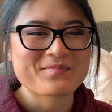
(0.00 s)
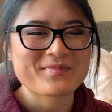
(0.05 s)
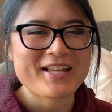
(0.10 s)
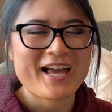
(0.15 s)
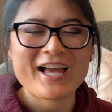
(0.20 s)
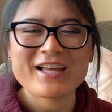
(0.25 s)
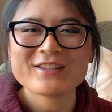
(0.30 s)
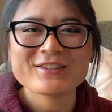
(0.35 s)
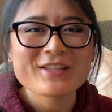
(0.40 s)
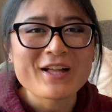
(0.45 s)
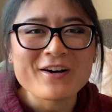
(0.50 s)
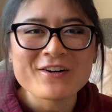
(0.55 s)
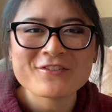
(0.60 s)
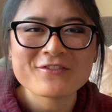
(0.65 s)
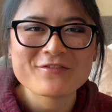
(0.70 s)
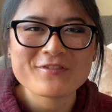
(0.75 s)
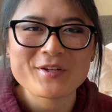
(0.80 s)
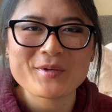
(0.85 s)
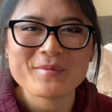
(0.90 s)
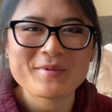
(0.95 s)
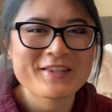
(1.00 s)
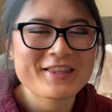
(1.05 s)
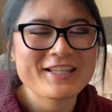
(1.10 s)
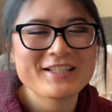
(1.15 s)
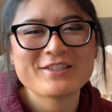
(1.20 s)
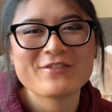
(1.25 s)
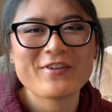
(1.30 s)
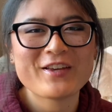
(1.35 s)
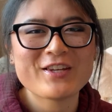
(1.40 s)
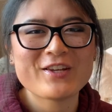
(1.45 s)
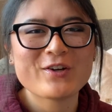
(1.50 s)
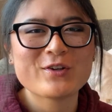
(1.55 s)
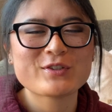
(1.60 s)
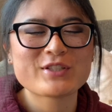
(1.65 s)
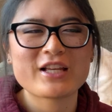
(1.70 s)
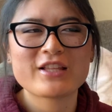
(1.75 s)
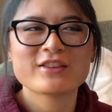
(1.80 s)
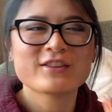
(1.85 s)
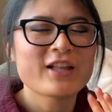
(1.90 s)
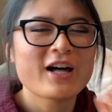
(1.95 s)
I love filming these videos.
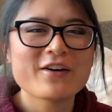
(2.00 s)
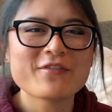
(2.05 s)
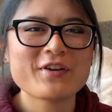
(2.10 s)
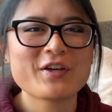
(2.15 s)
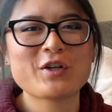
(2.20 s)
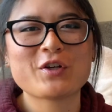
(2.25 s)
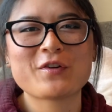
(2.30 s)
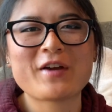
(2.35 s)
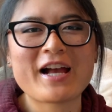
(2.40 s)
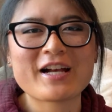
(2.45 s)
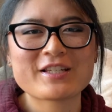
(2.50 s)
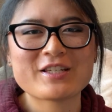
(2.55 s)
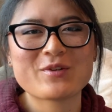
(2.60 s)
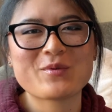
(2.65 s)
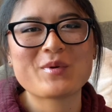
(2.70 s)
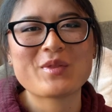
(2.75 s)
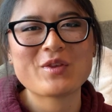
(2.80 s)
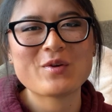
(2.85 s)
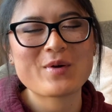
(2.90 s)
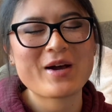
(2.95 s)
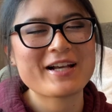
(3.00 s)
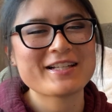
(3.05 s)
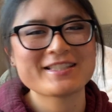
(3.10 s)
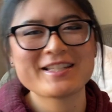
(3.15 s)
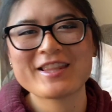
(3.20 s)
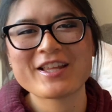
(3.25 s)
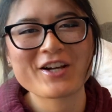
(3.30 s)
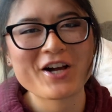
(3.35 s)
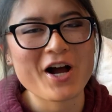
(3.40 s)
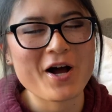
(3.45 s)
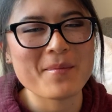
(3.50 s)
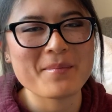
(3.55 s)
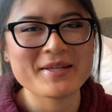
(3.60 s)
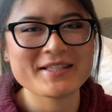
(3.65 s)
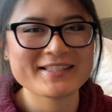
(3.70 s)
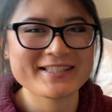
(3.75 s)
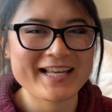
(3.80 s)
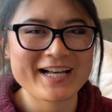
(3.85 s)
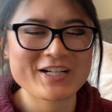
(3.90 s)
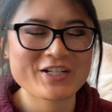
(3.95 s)
I love interacting with you guys in the comment
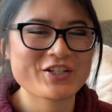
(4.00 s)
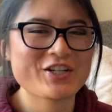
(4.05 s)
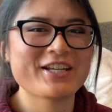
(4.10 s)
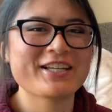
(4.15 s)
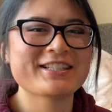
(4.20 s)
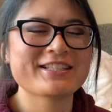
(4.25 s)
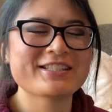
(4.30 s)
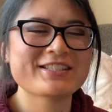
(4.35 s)
section.